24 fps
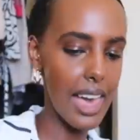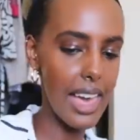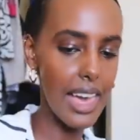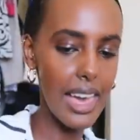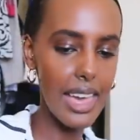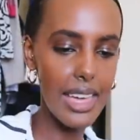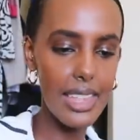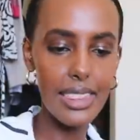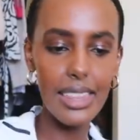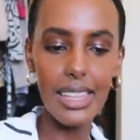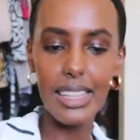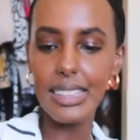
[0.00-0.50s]

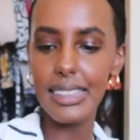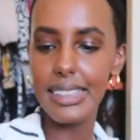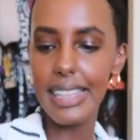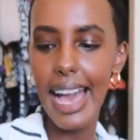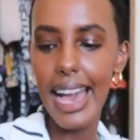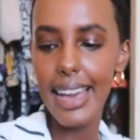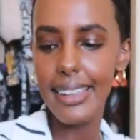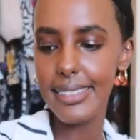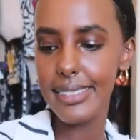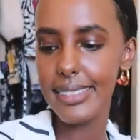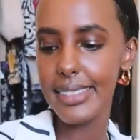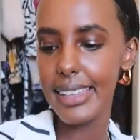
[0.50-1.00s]
And the
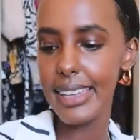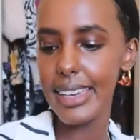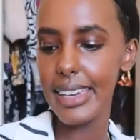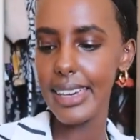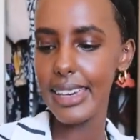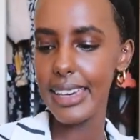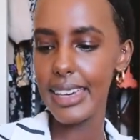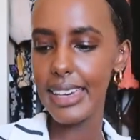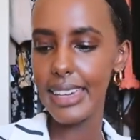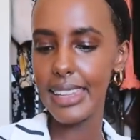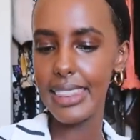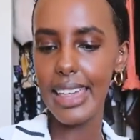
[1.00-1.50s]
last
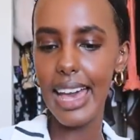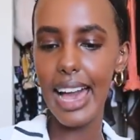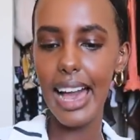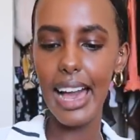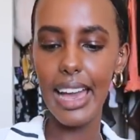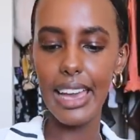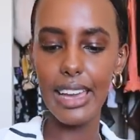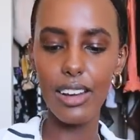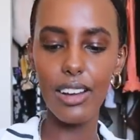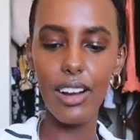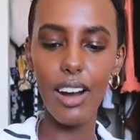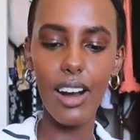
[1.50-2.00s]
thing
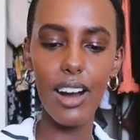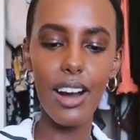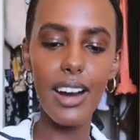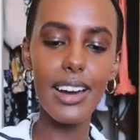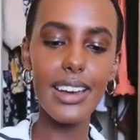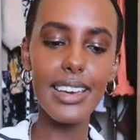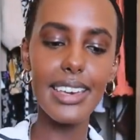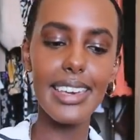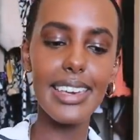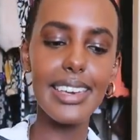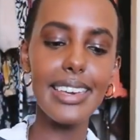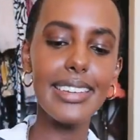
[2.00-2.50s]
that I
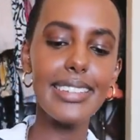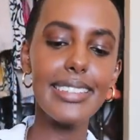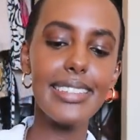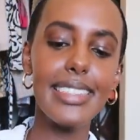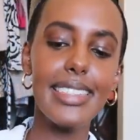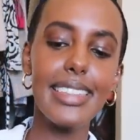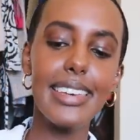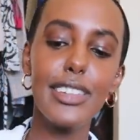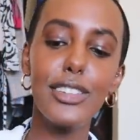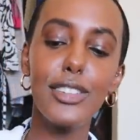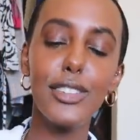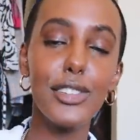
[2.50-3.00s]
got
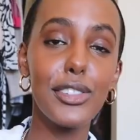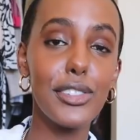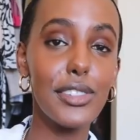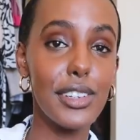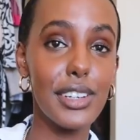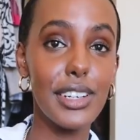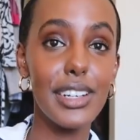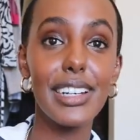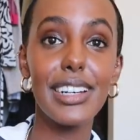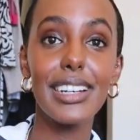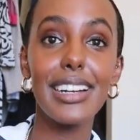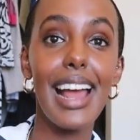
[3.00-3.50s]
is this
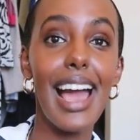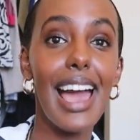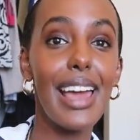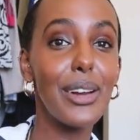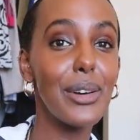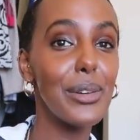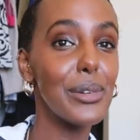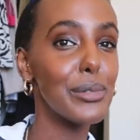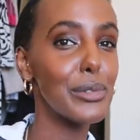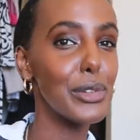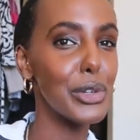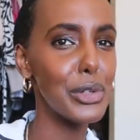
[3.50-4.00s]
skirt. I
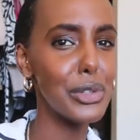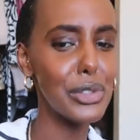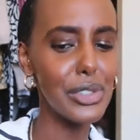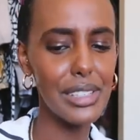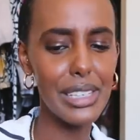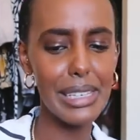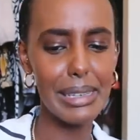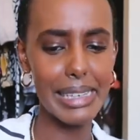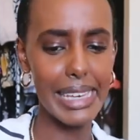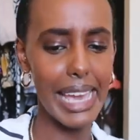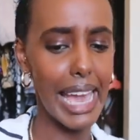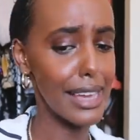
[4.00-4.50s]
don't
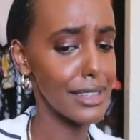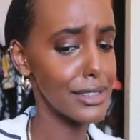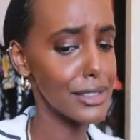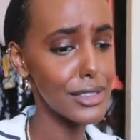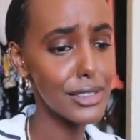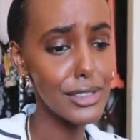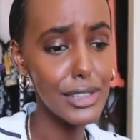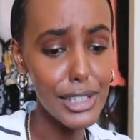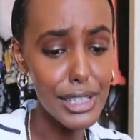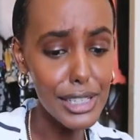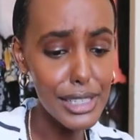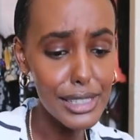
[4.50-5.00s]
usually get
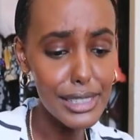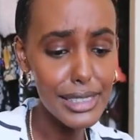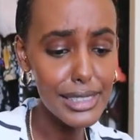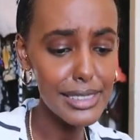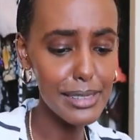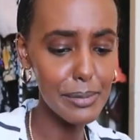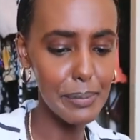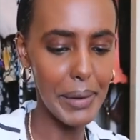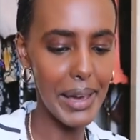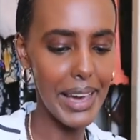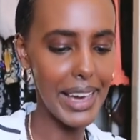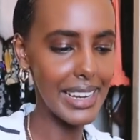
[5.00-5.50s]

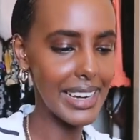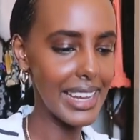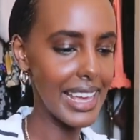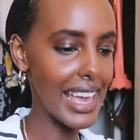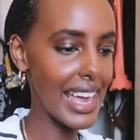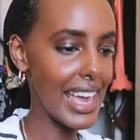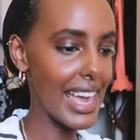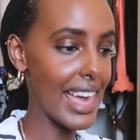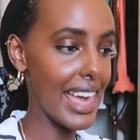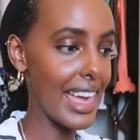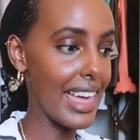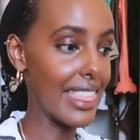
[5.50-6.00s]
skirts, but
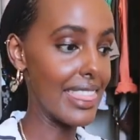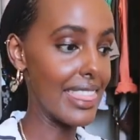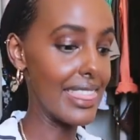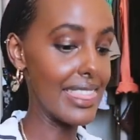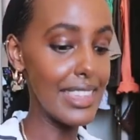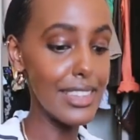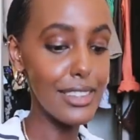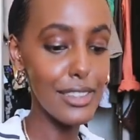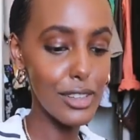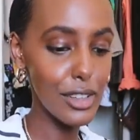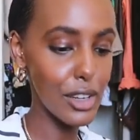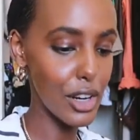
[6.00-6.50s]

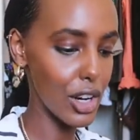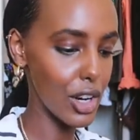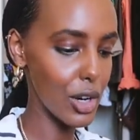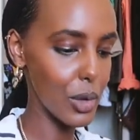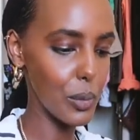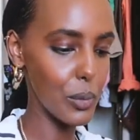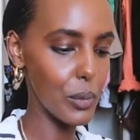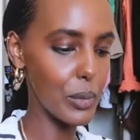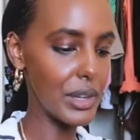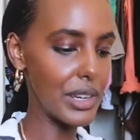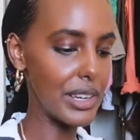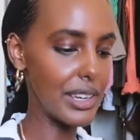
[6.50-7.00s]
this
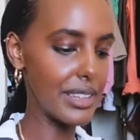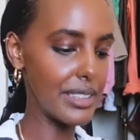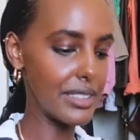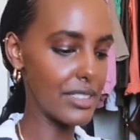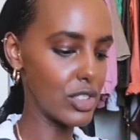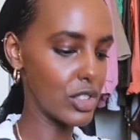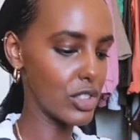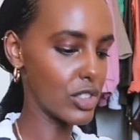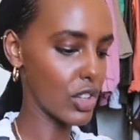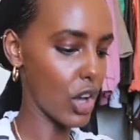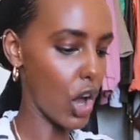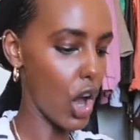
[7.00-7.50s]
skirt
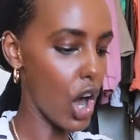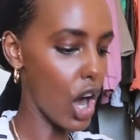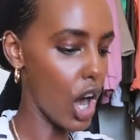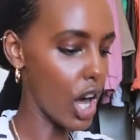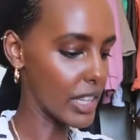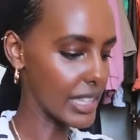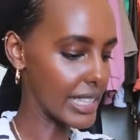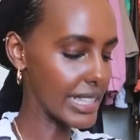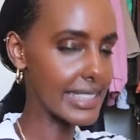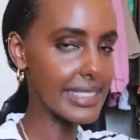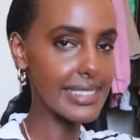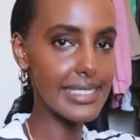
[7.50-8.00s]
was just
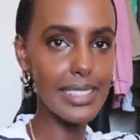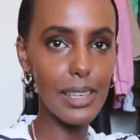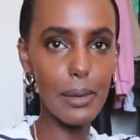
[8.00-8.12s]
calling